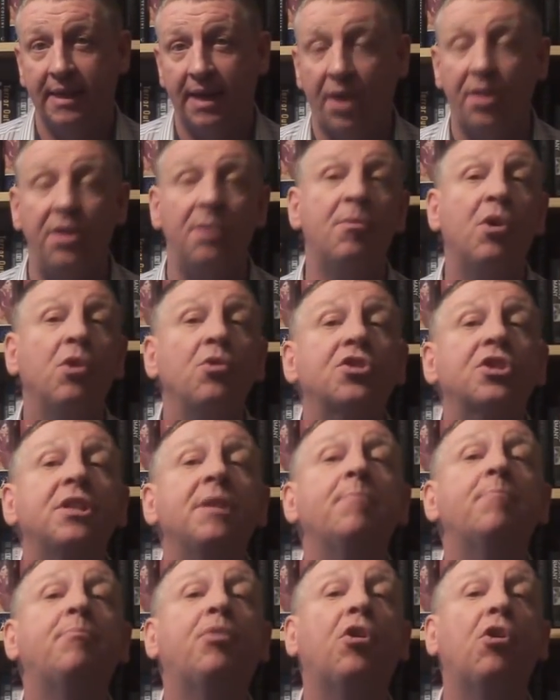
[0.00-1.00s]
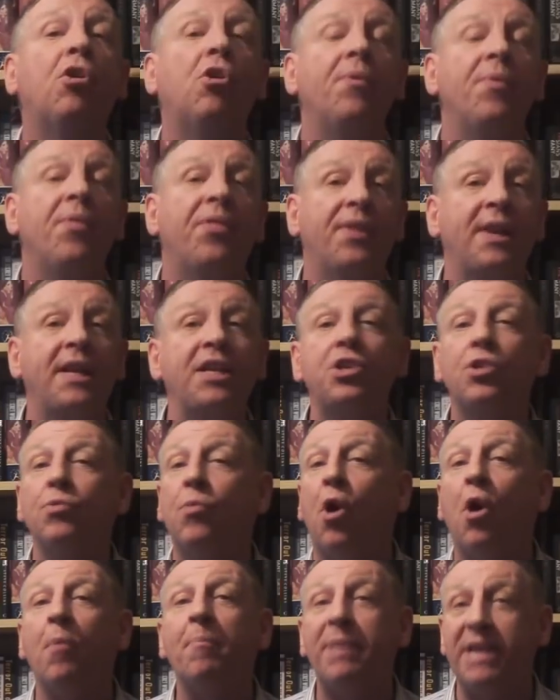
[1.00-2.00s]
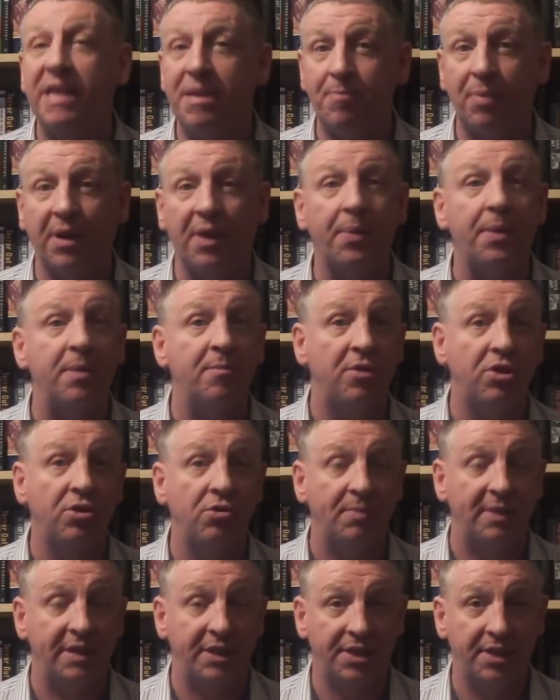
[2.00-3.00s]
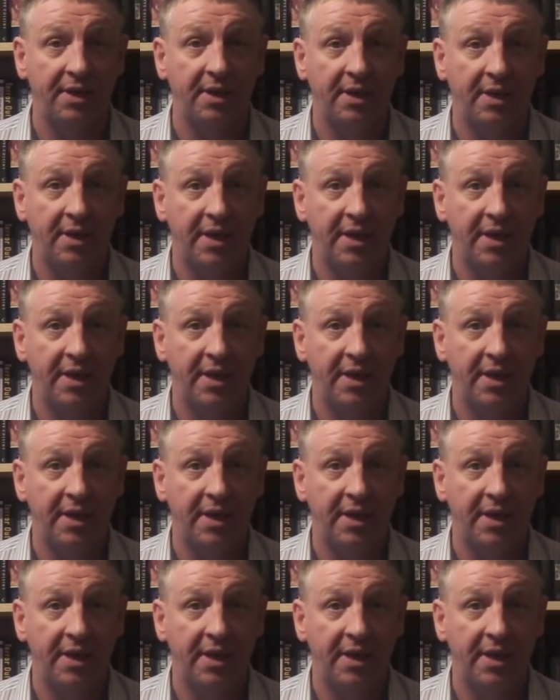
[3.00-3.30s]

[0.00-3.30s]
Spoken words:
And the most important thing to our people at the moment